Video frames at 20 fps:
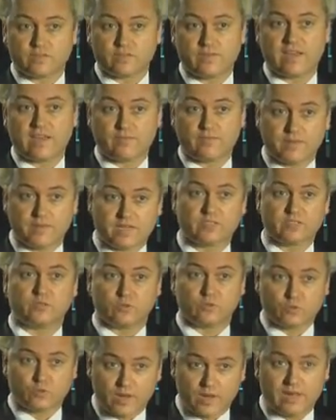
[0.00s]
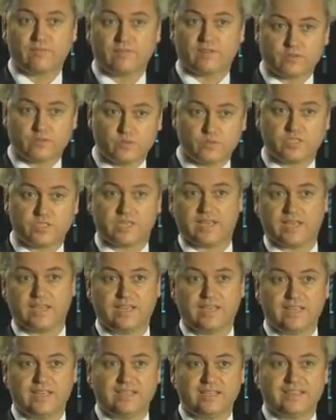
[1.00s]
It's 5 minutes to 12, as we
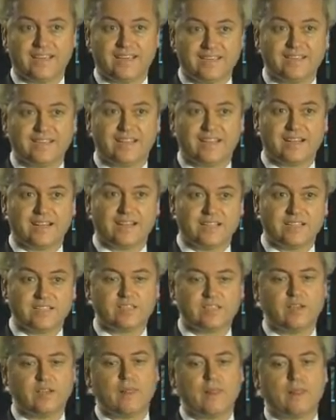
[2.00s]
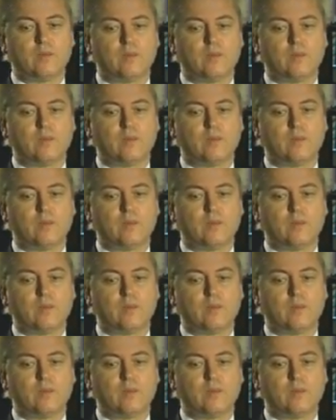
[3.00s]
say in the Netherlands.